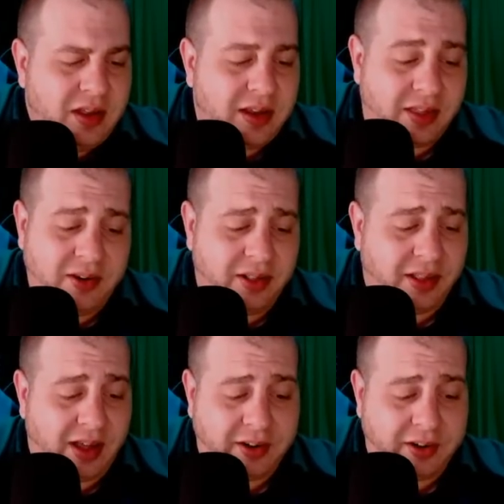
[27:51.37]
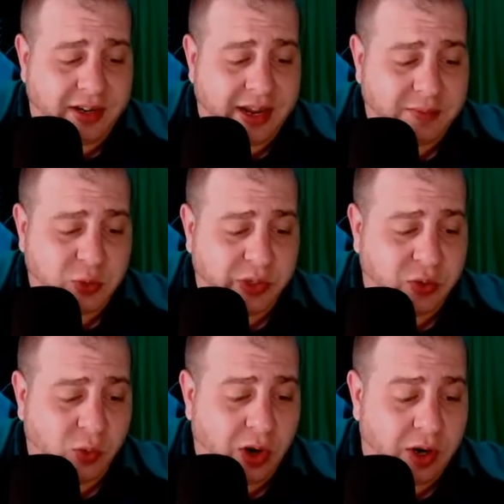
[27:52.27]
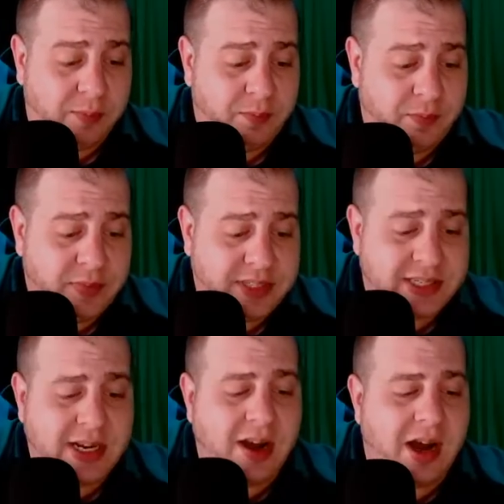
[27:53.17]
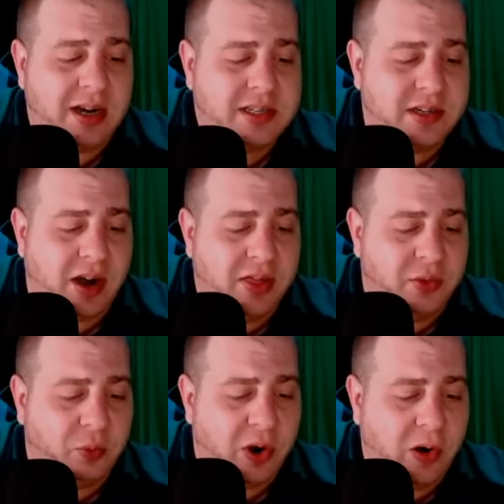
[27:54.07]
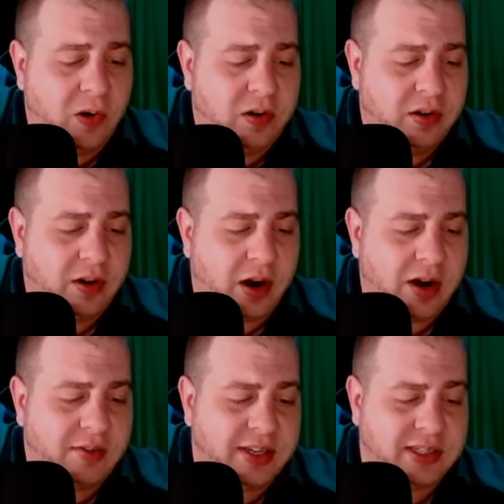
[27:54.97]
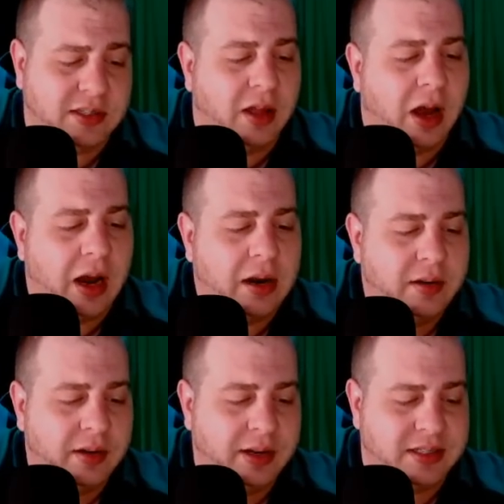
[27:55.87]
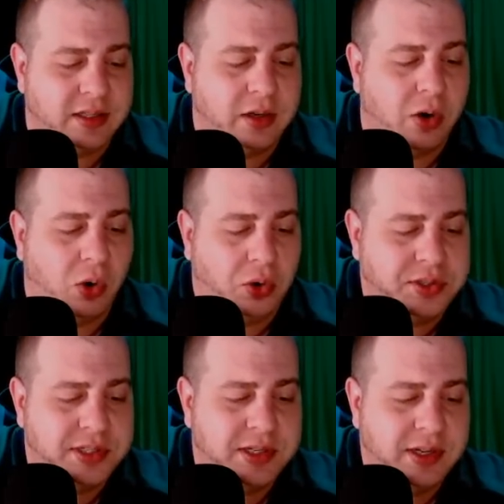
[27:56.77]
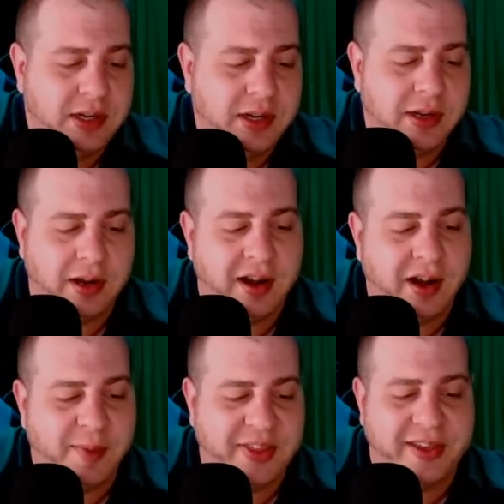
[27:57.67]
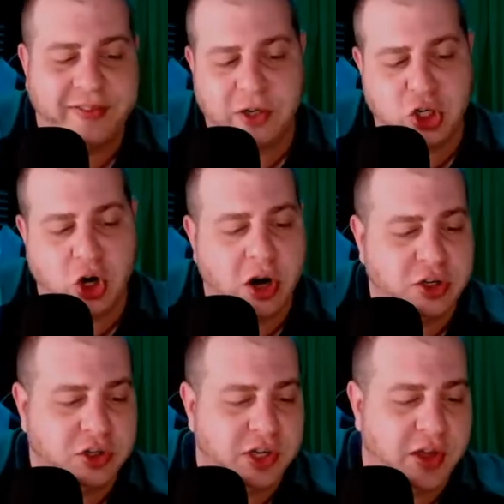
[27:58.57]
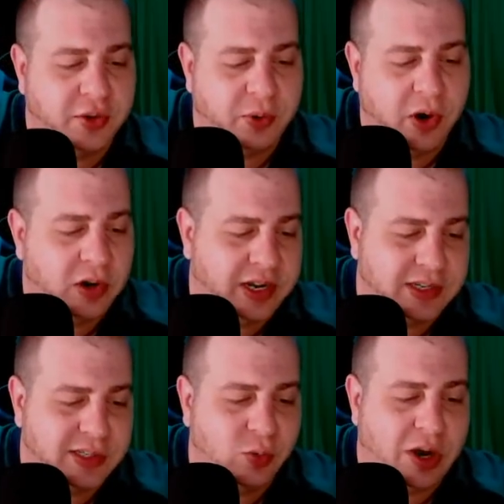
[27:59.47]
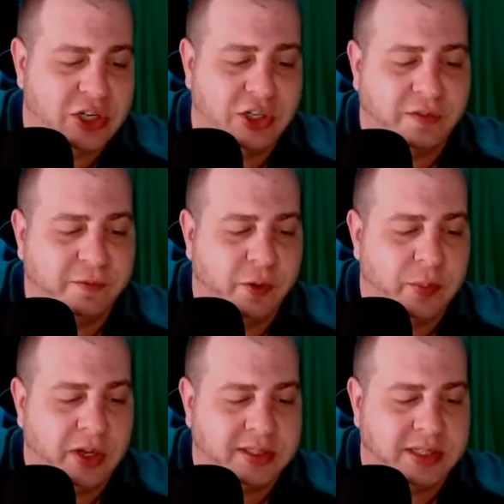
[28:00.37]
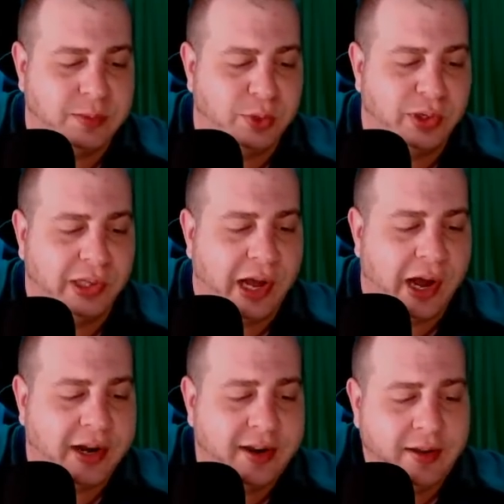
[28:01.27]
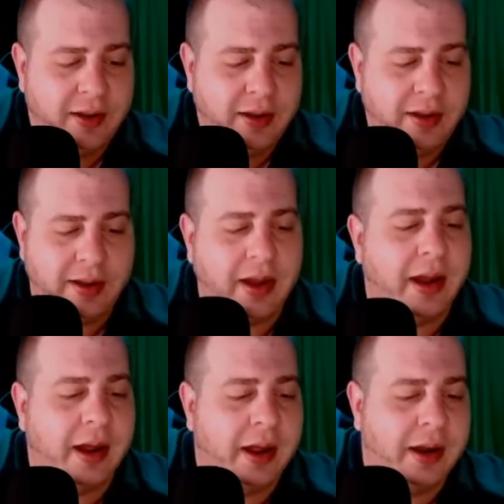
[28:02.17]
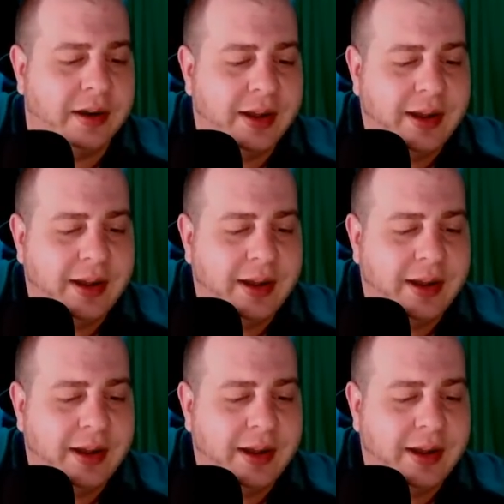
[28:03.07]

there are a lot of good games week 1. Seahawks on the road, obvious lock against the Colts. I think the Chargers on the road against the Washington football team are a lock. And